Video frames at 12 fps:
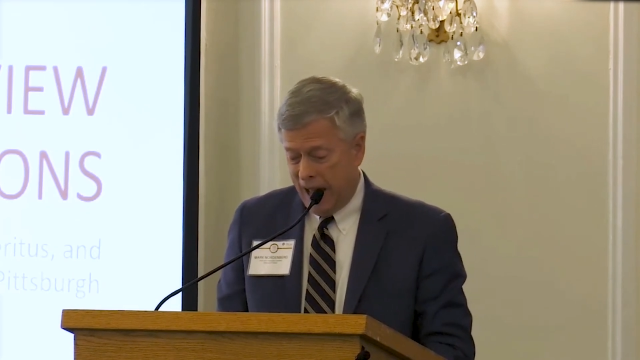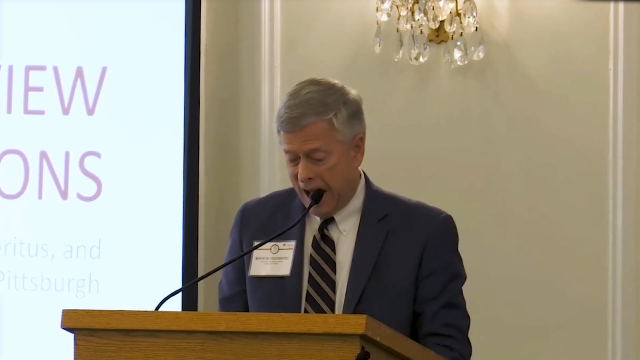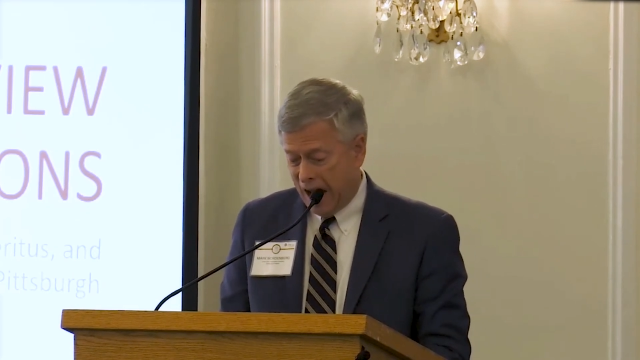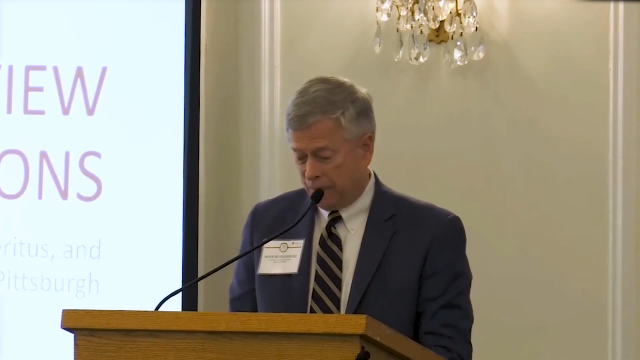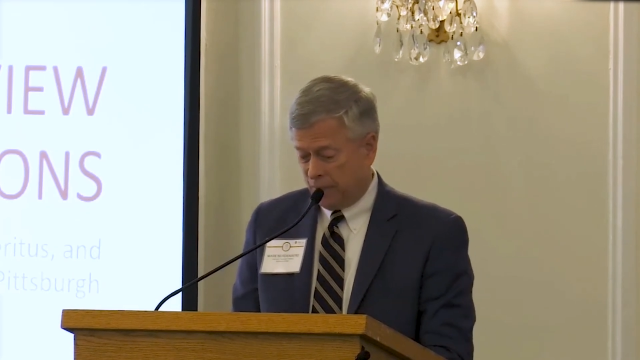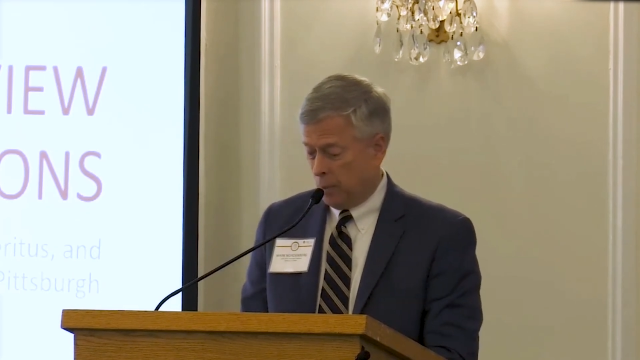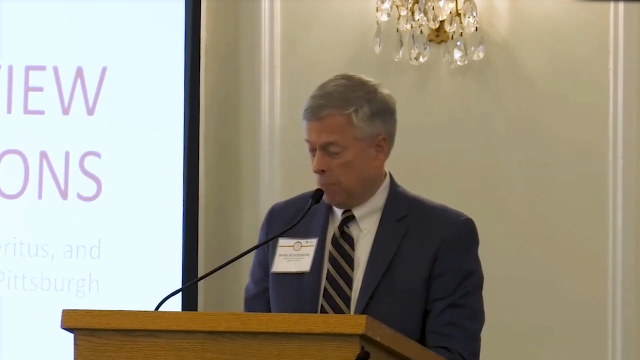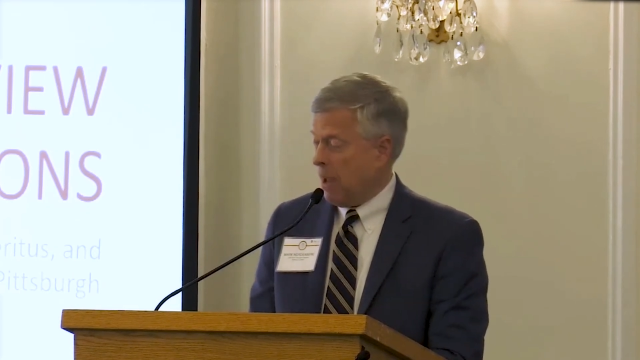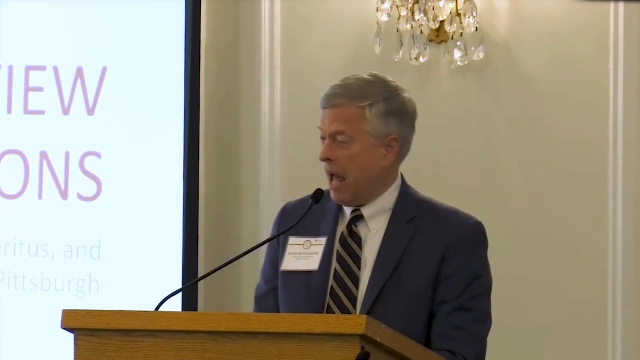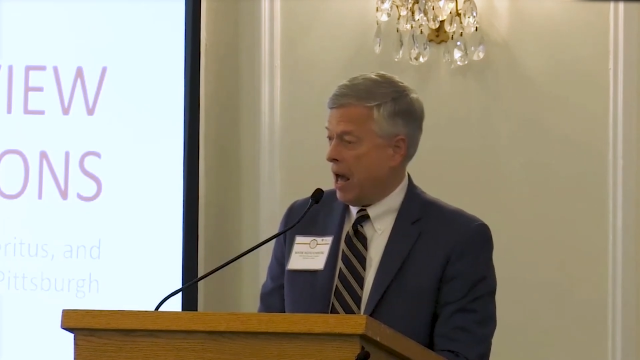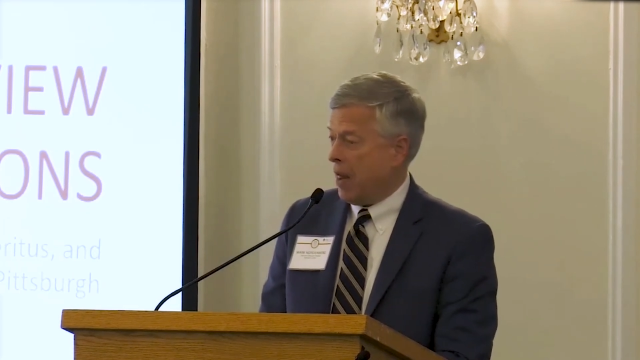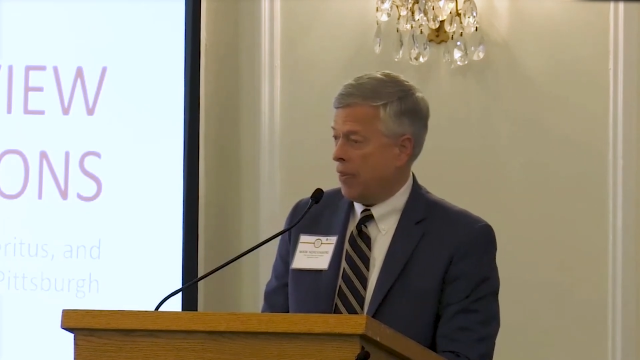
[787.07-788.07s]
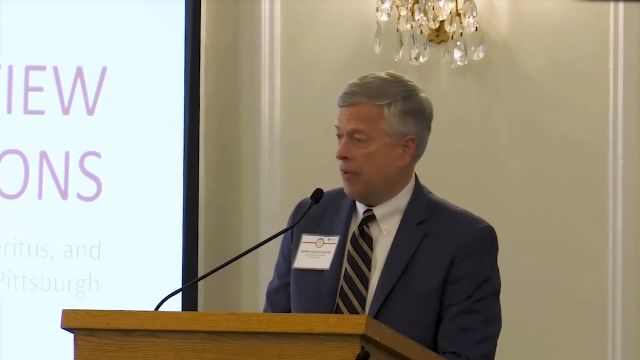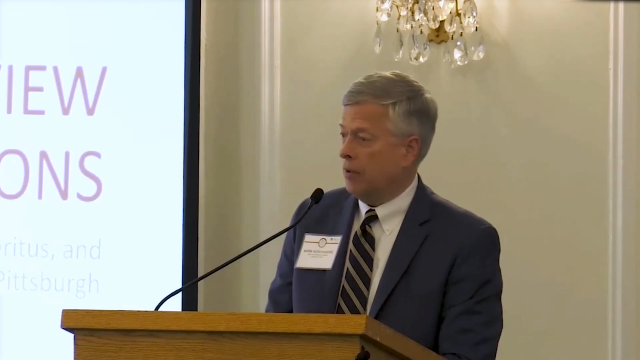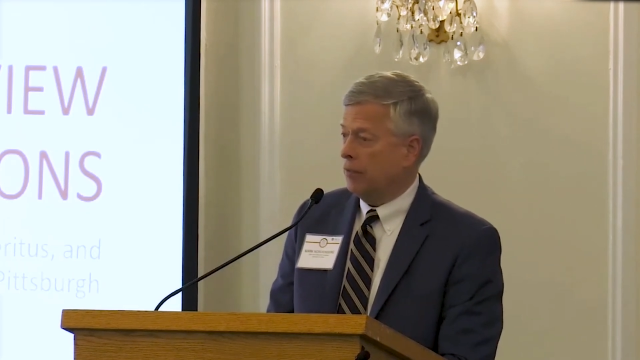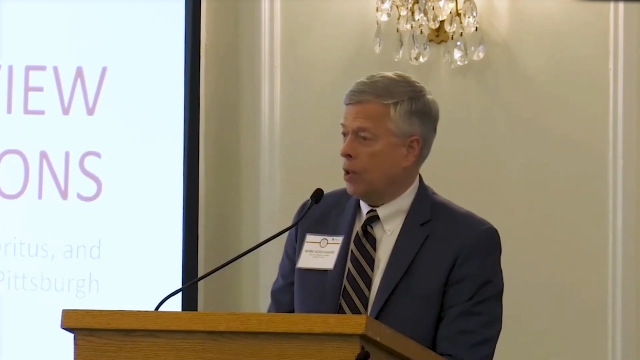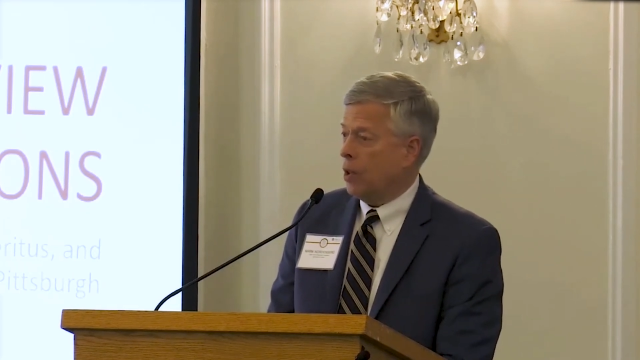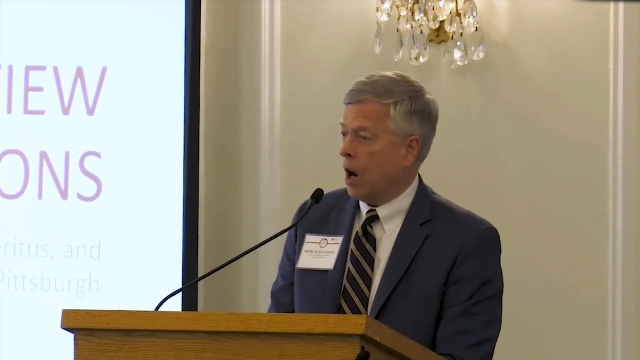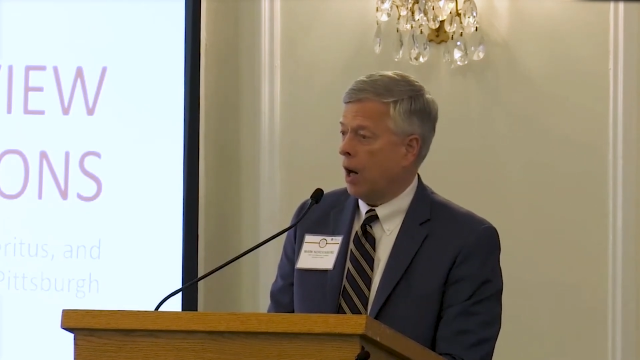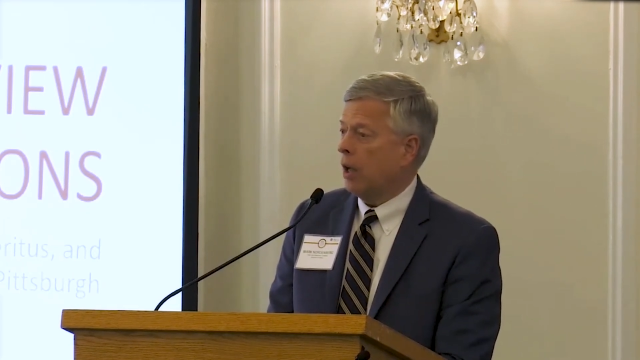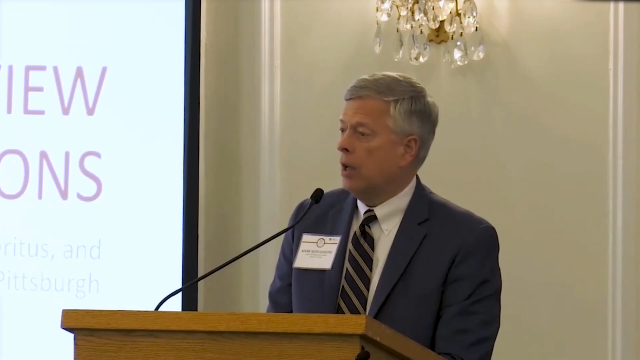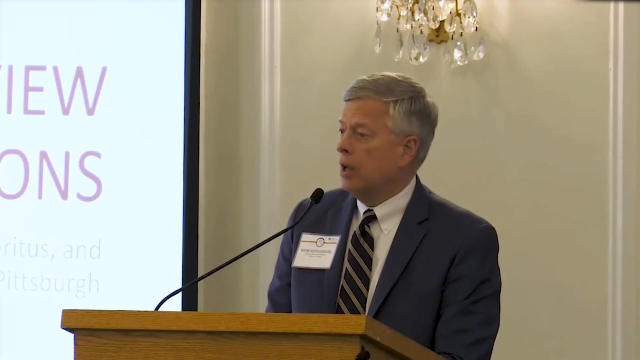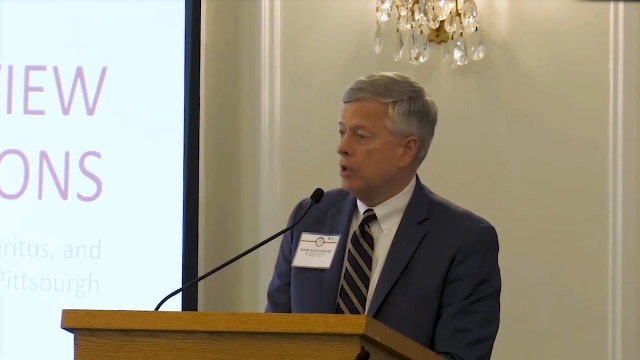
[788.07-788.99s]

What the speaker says: aftermath of our